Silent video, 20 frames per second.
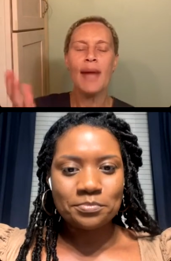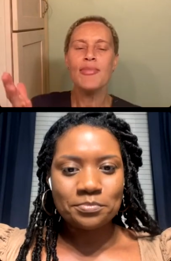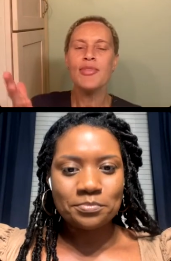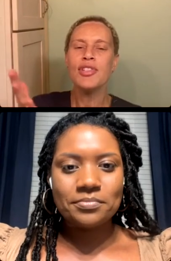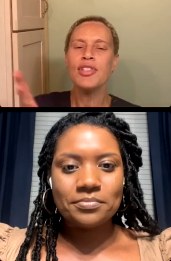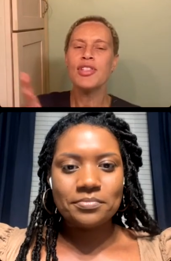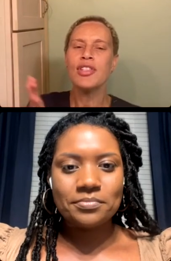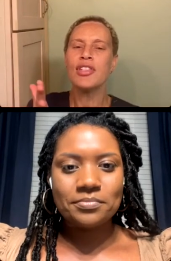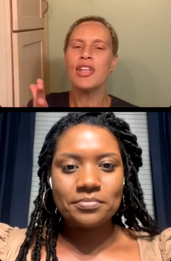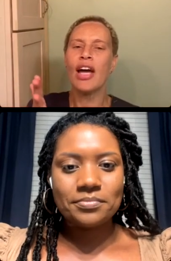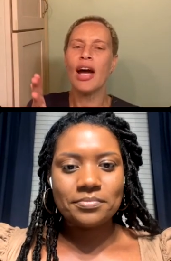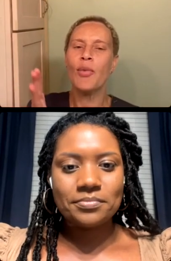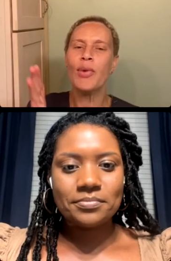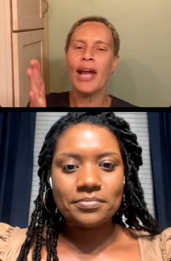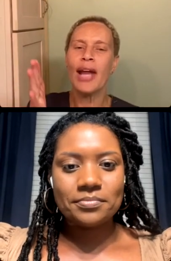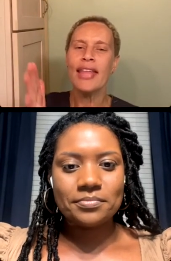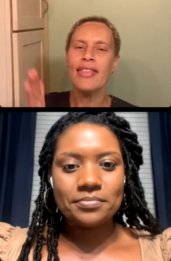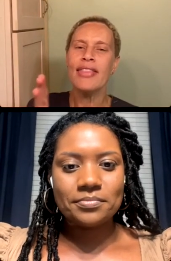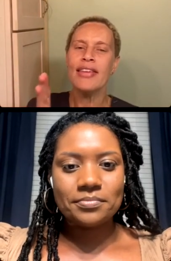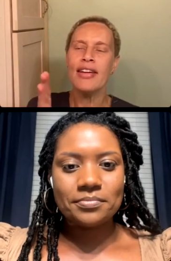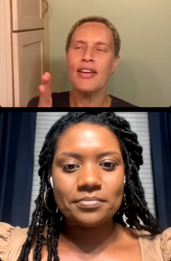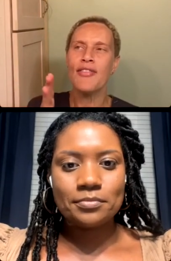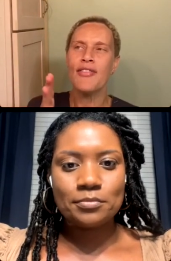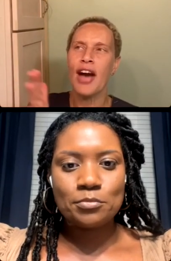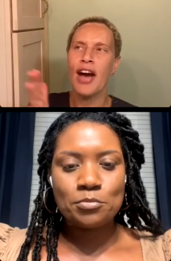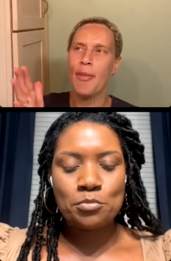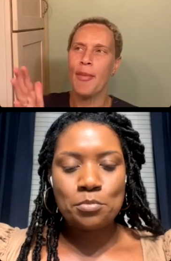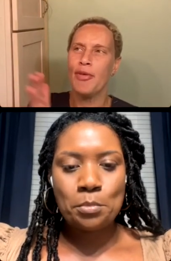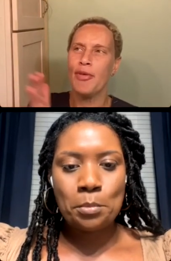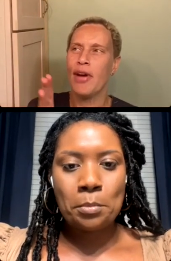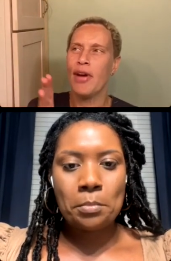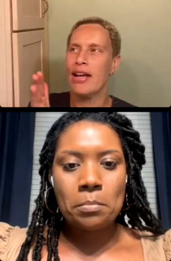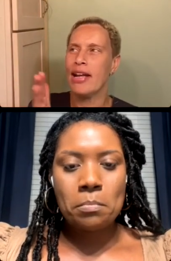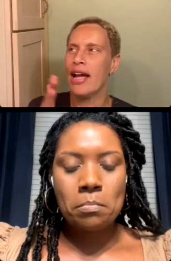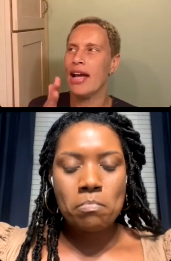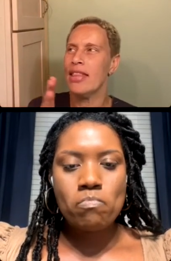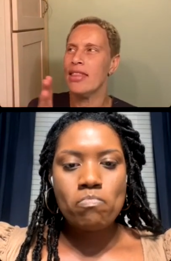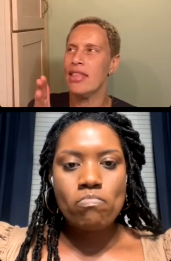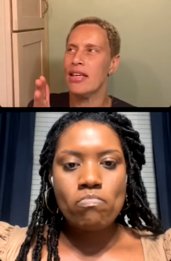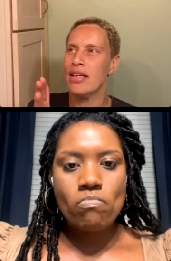Speaker 1: just, when I think of copywriting, I
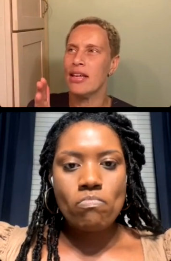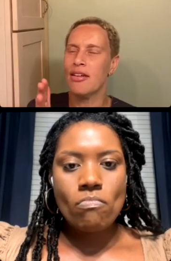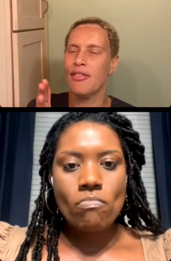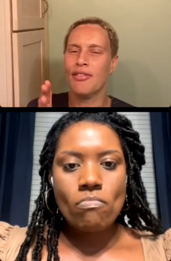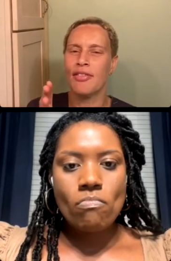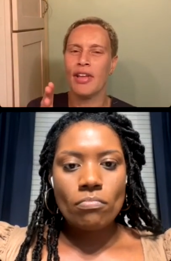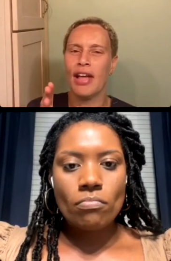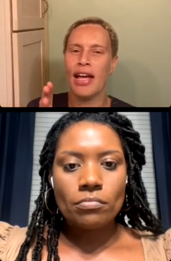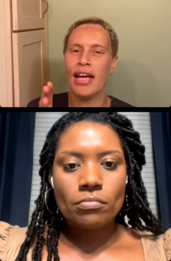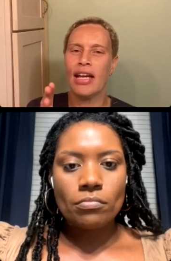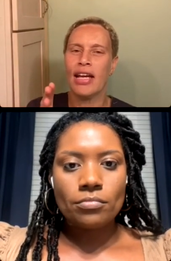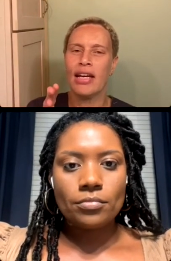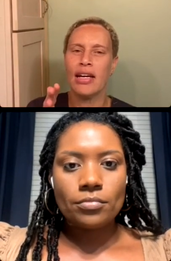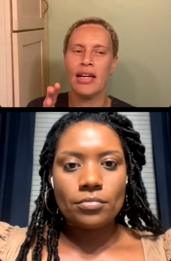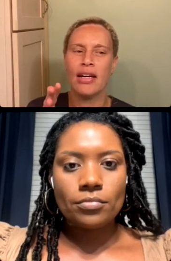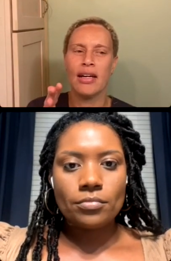think of like,